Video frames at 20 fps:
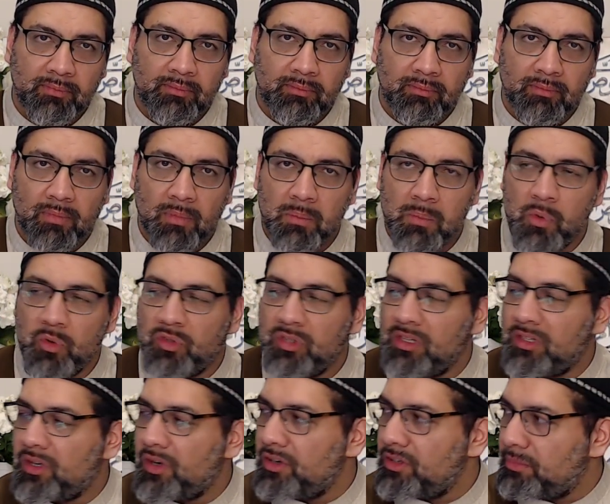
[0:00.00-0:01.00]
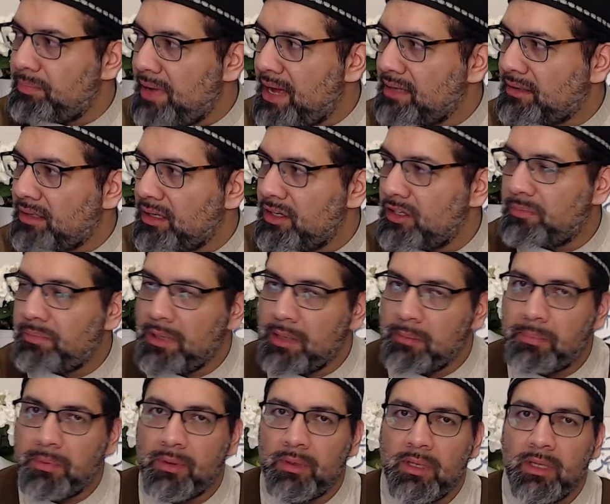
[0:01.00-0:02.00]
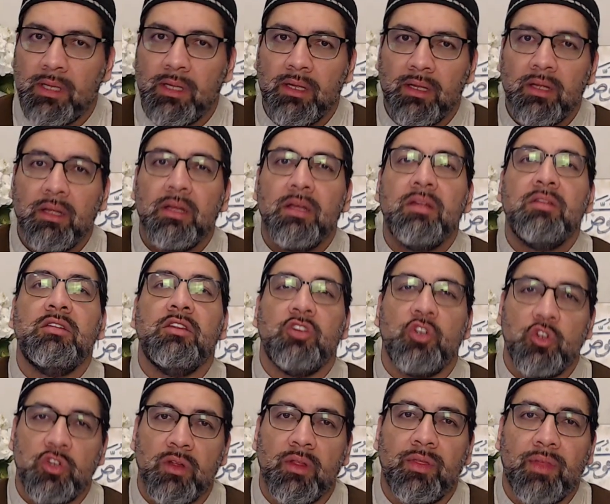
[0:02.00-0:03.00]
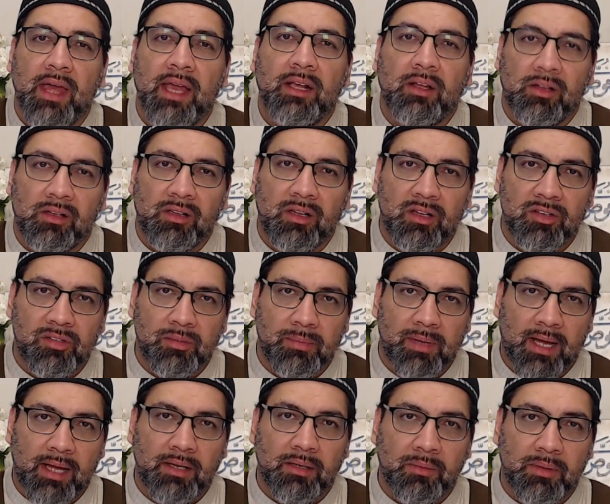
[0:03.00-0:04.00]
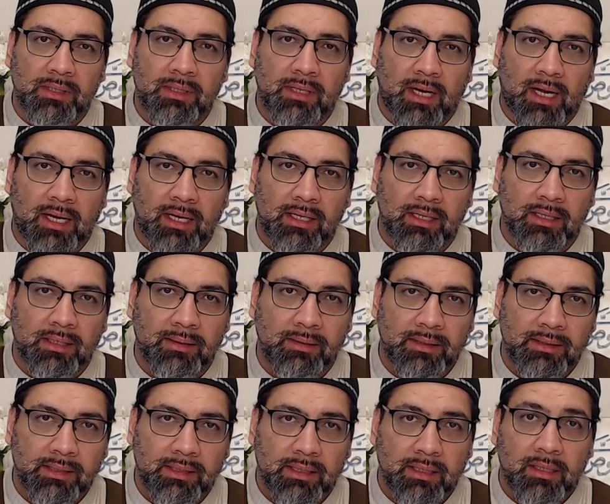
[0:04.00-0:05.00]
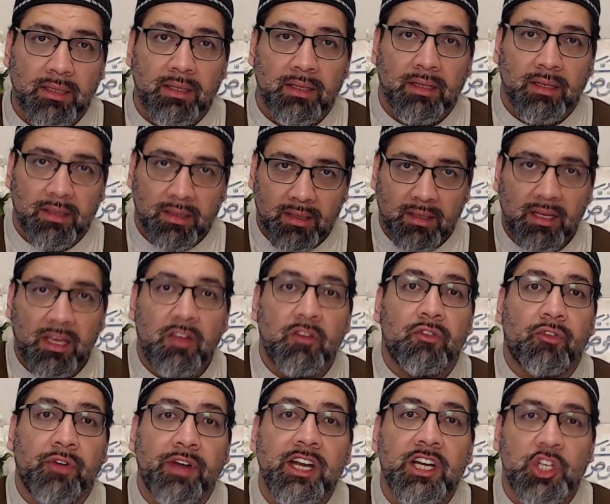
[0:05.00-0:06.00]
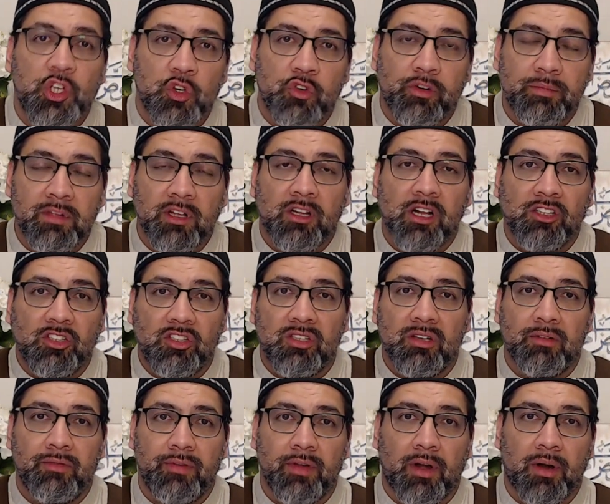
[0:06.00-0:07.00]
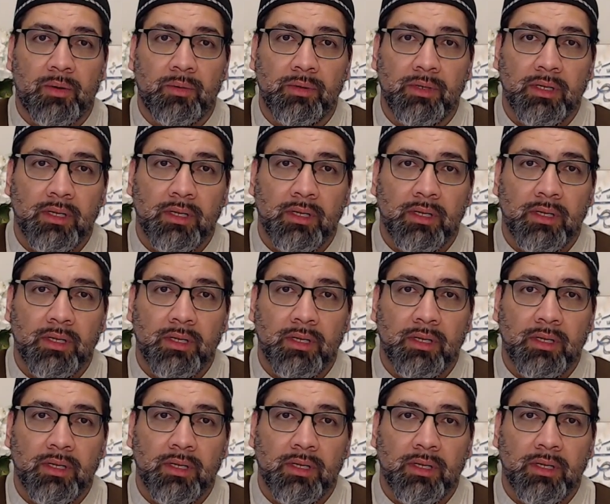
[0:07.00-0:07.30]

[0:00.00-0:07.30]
Musa turns back to his people, says, you should thank Allah subhanahu wa ta'ala. He freed you from the clutches of Fir'aun.